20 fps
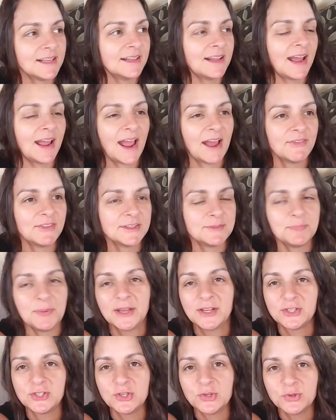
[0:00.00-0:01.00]
and I had this
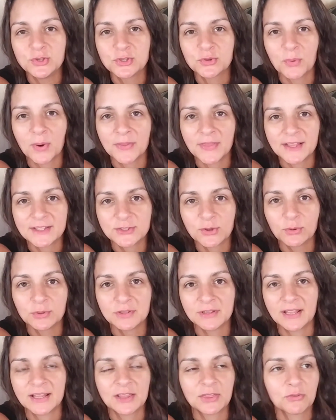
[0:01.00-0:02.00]
big juche one that's
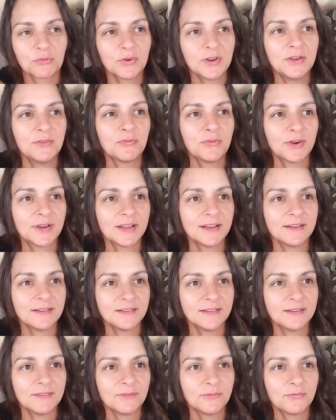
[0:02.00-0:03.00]
holding like 3
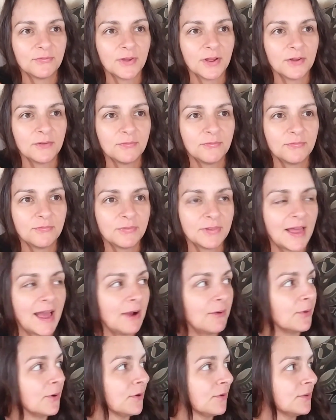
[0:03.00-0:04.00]
freaking
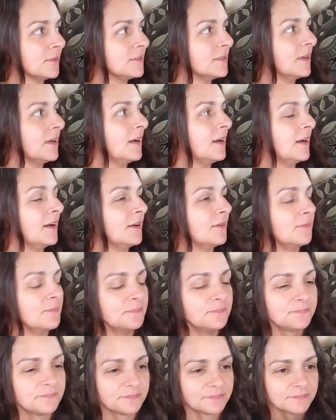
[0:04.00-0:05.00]
flowers,
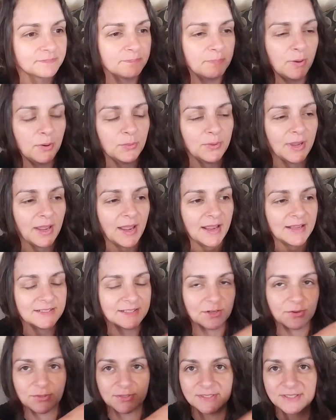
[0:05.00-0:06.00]
bouquets
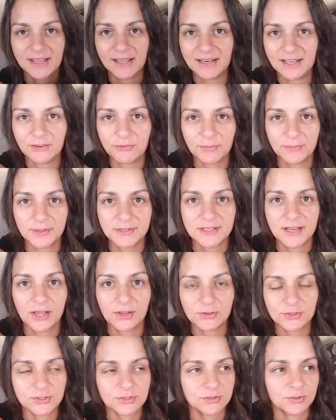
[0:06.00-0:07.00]
that are skinny from the
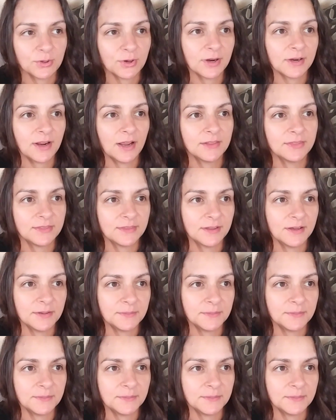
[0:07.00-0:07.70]
dollar store. I got